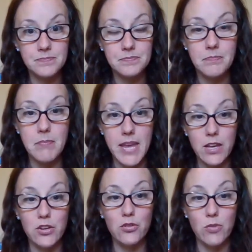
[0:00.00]
Make
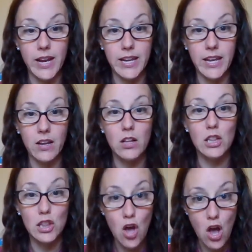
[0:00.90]
your writing
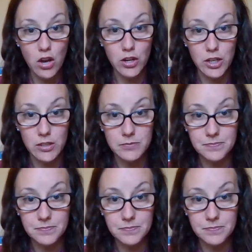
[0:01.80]
longer.